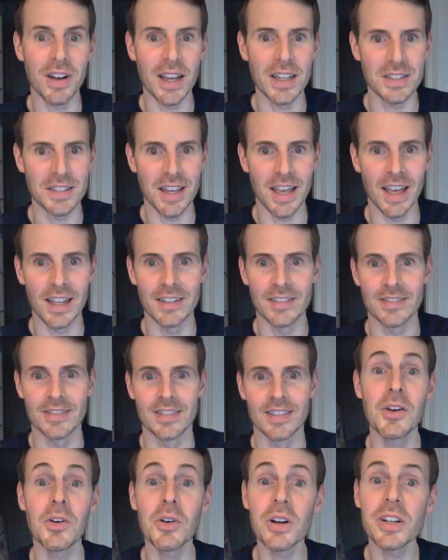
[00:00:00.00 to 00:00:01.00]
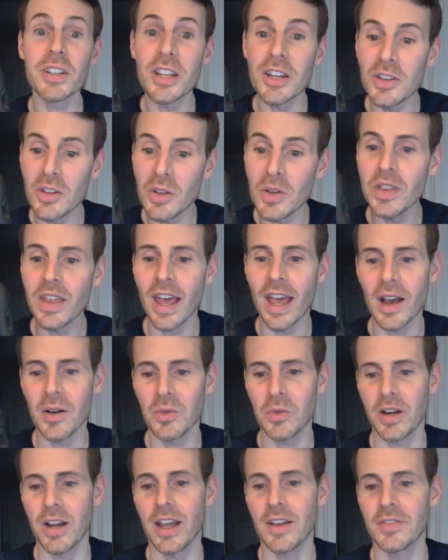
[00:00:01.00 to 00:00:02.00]
device yet. In order to do
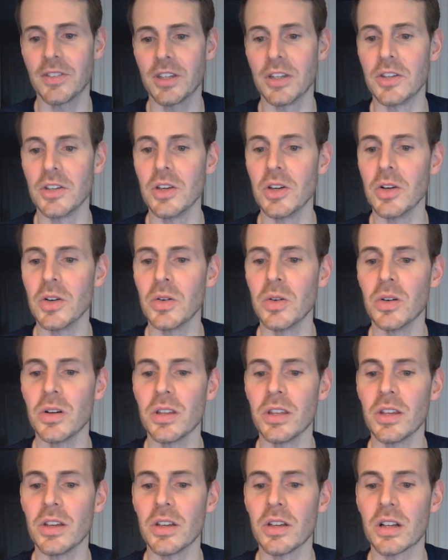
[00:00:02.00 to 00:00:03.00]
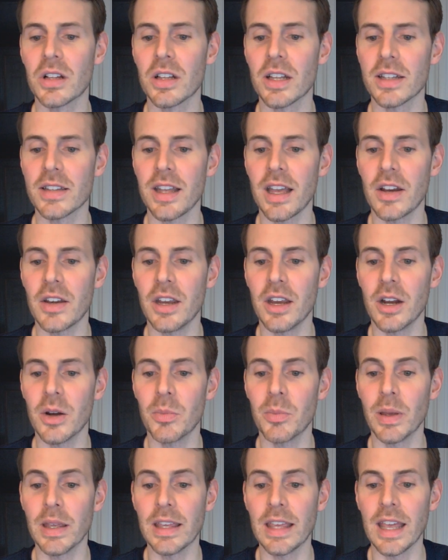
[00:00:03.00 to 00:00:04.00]
that, what I have to do, you can click down here,
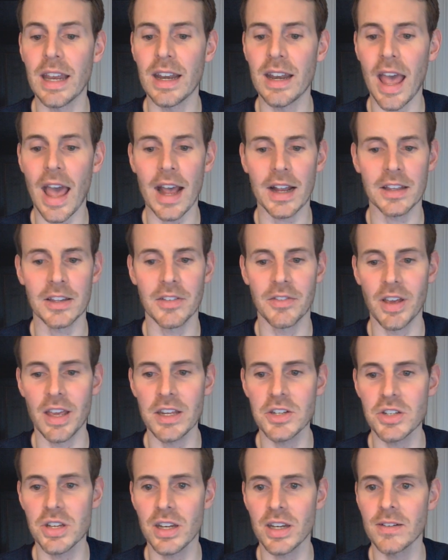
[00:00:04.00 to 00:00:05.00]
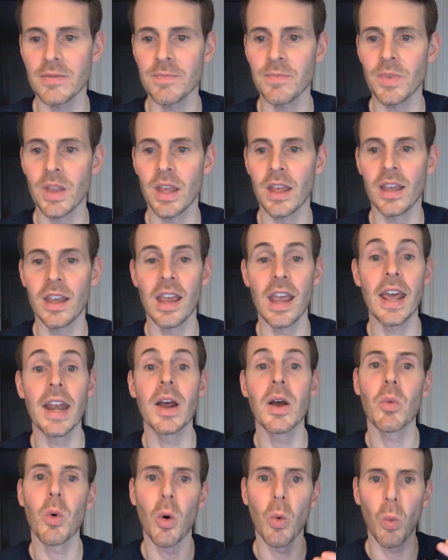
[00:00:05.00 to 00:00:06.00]
begin activation, and
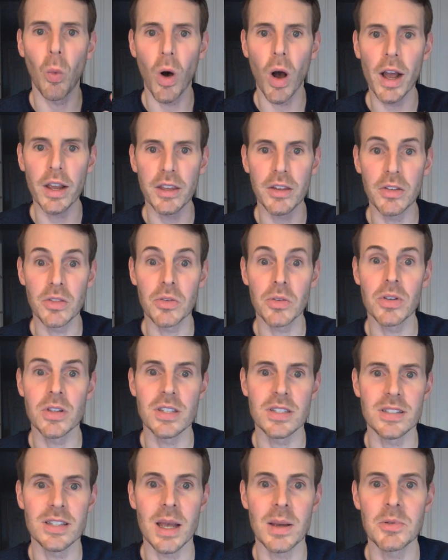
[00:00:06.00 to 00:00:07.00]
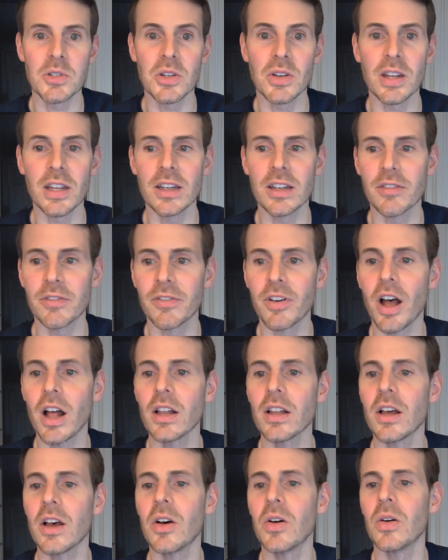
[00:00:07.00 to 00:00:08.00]
it will walk you through the steps you need to
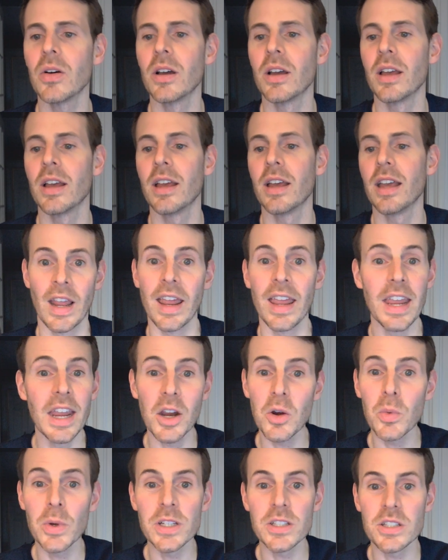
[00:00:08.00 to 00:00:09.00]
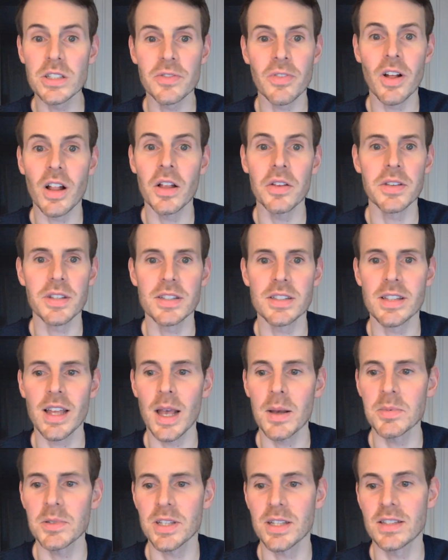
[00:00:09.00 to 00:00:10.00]
follow. Here we just follow the
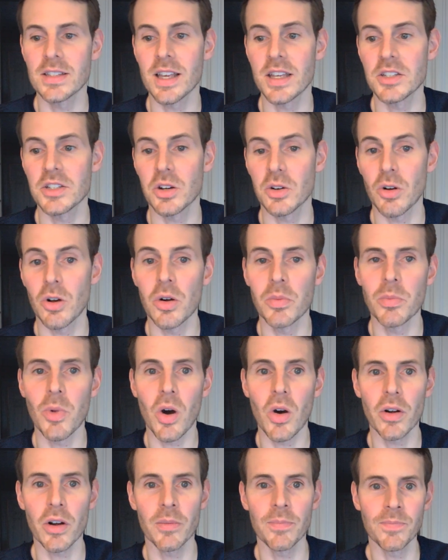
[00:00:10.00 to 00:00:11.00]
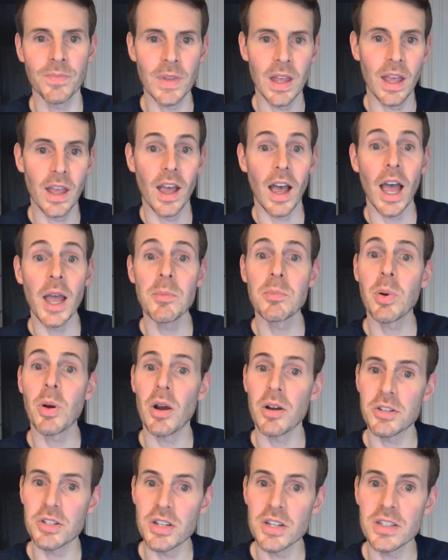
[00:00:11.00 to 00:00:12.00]
steps. It says your own modem. I
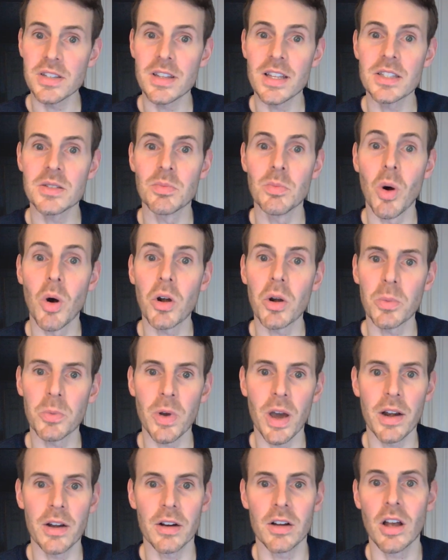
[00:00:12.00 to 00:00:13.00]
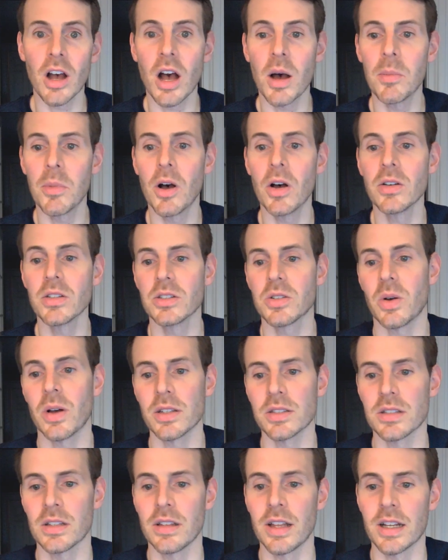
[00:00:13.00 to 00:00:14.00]
purchased this modem router combo, so
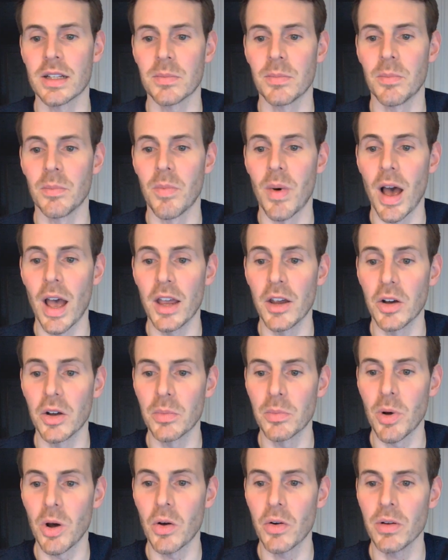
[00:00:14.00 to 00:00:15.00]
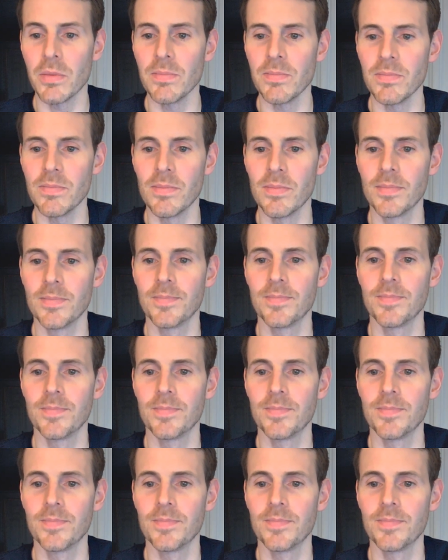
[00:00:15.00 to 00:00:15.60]
I'll select my own modem.